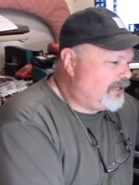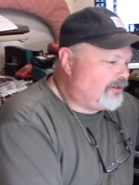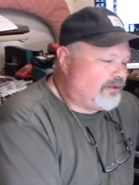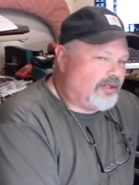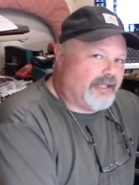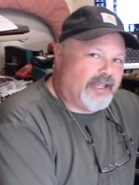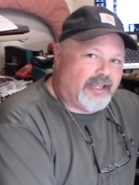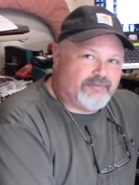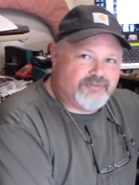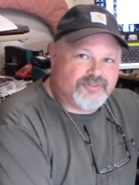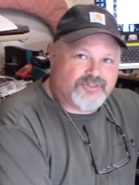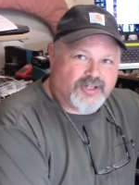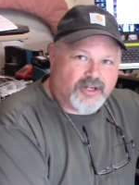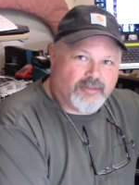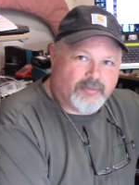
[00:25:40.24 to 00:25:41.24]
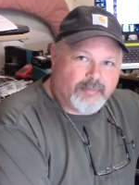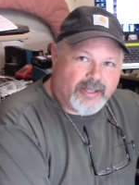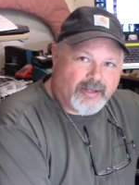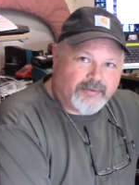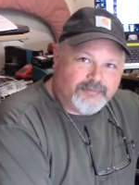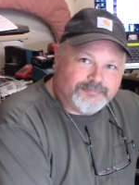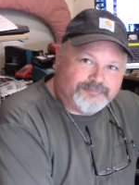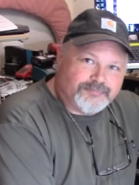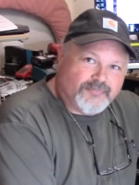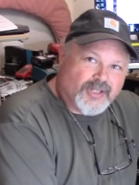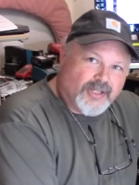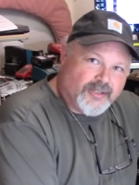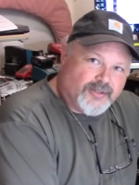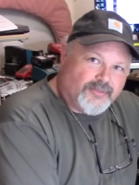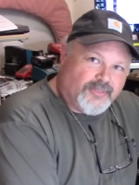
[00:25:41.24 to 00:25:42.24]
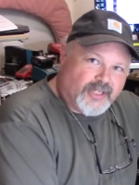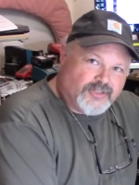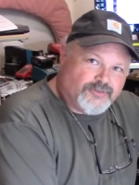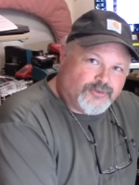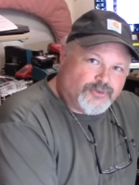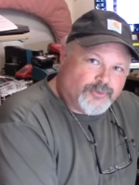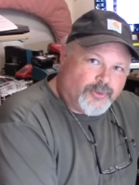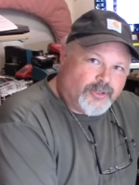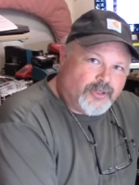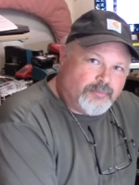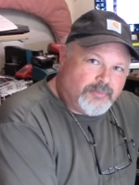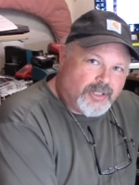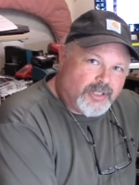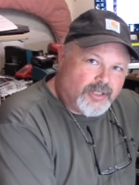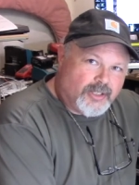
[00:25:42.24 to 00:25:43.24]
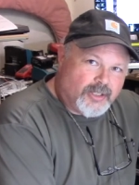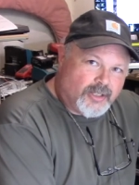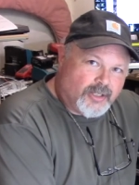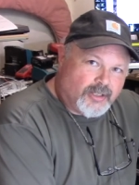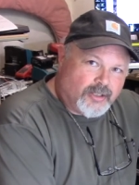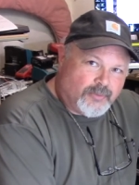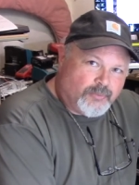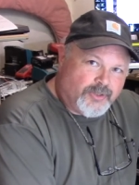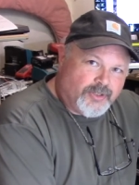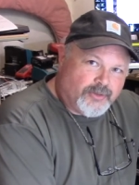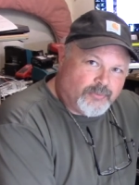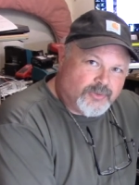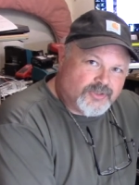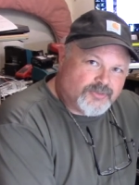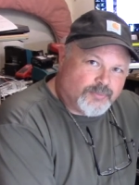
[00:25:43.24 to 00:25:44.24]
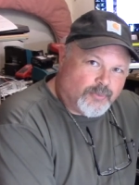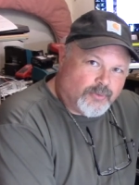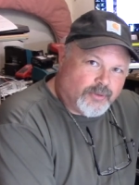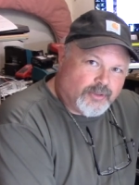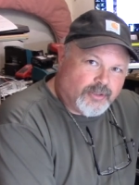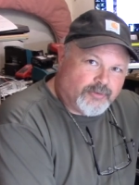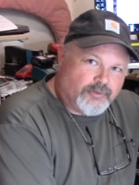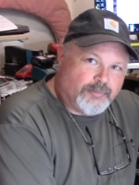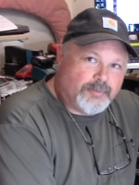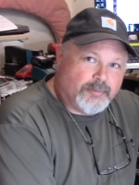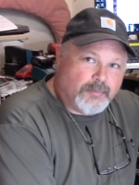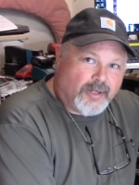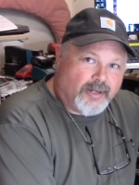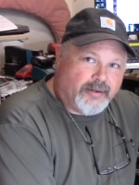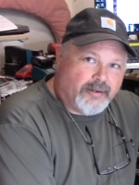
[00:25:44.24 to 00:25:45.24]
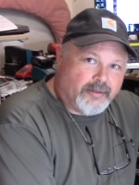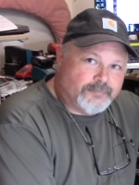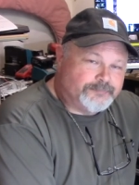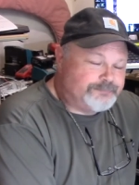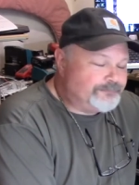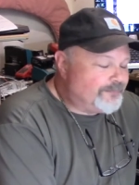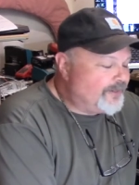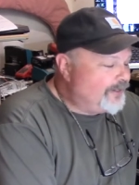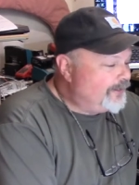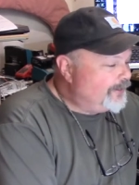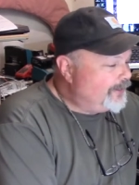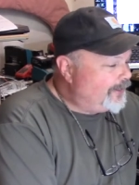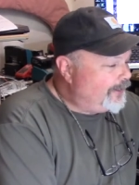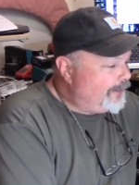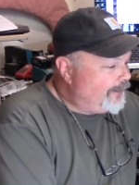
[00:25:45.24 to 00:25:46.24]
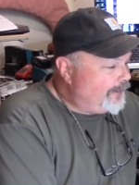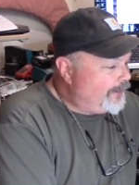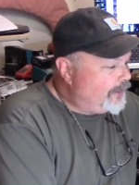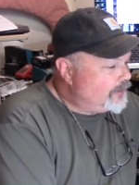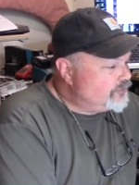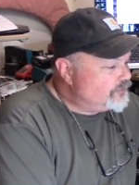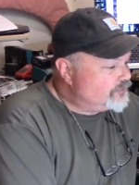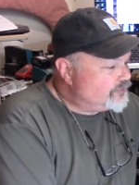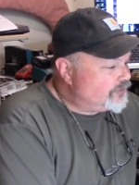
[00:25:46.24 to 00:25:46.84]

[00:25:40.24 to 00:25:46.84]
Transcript: all I have to say on the matter. Thanks for joining me here once more in the Grimpen Mire, and